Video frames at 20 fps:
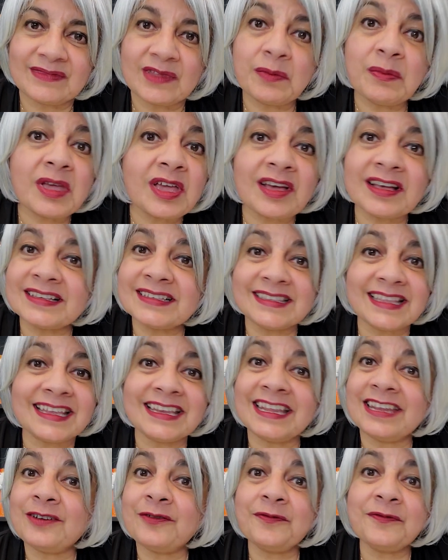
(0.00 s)
Because they
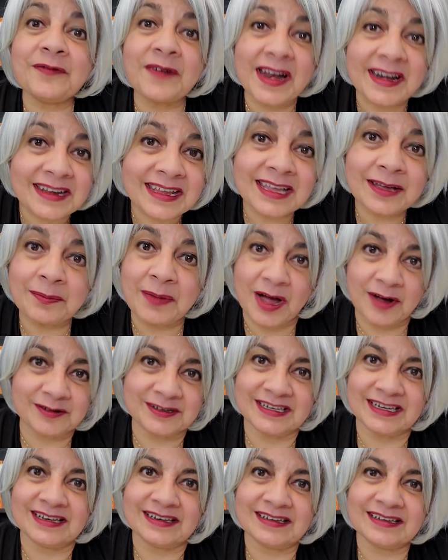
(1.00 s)
didn't worry
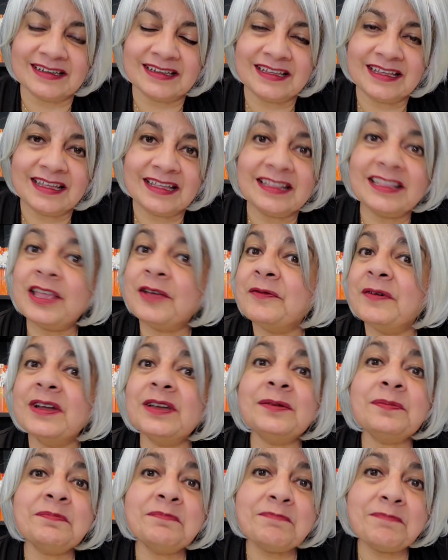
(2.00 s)
about it. They
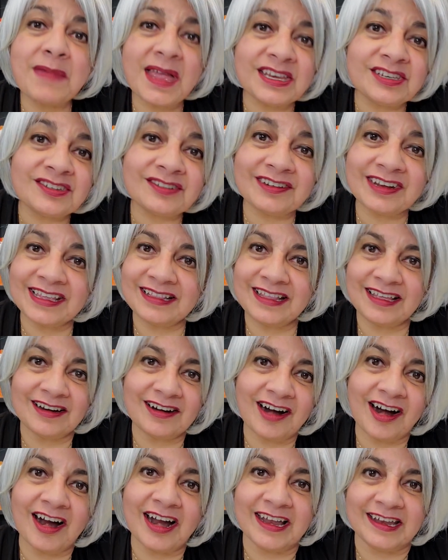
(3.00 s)
weren't measuring
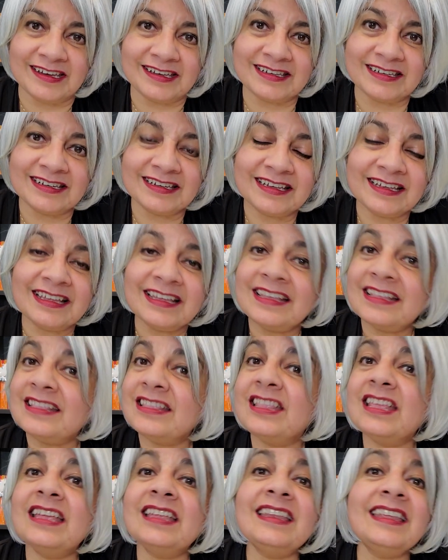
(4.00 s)
their height.
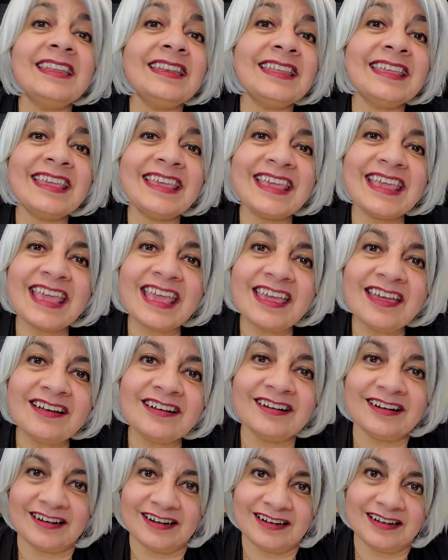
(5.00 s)
They didn't
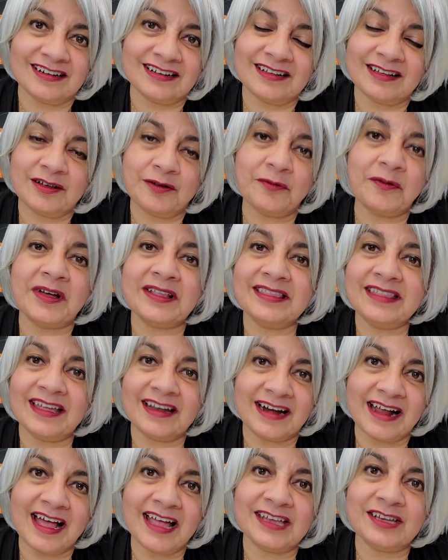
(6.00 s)
care what
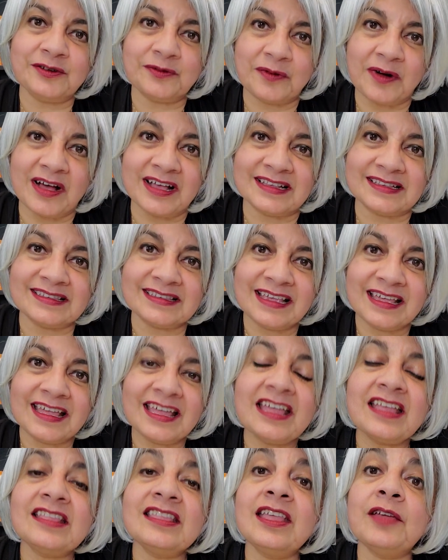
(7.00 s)
their height was.
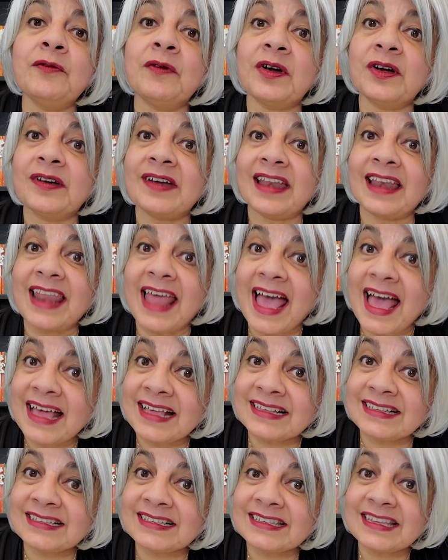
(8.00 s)
They were
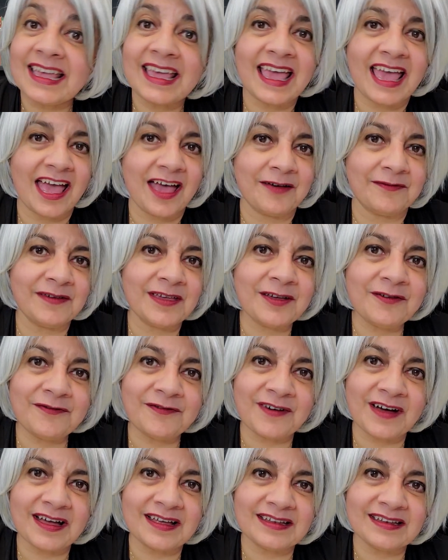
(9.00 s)
relaxed, having
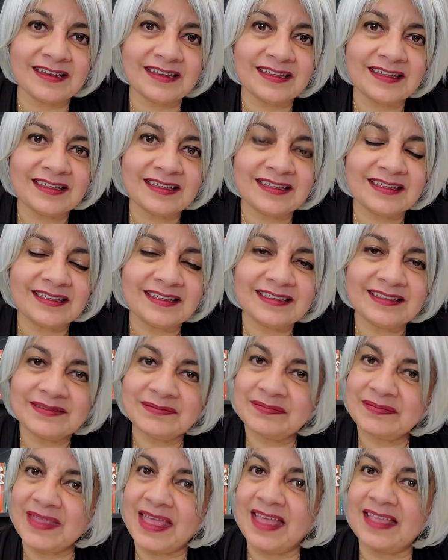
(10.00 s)
fun,
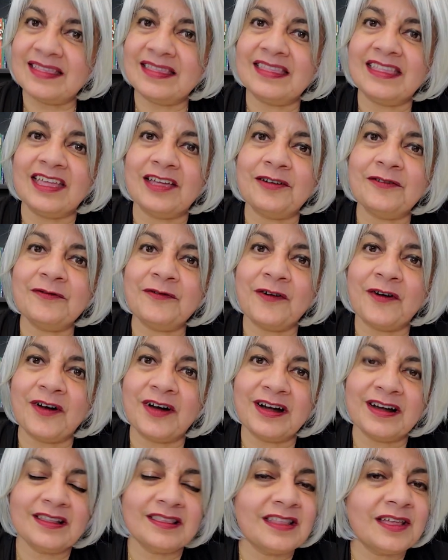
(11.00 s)
and
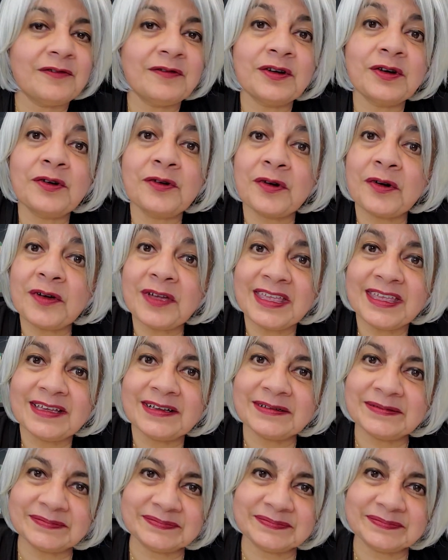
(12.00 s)
therefore they were growing.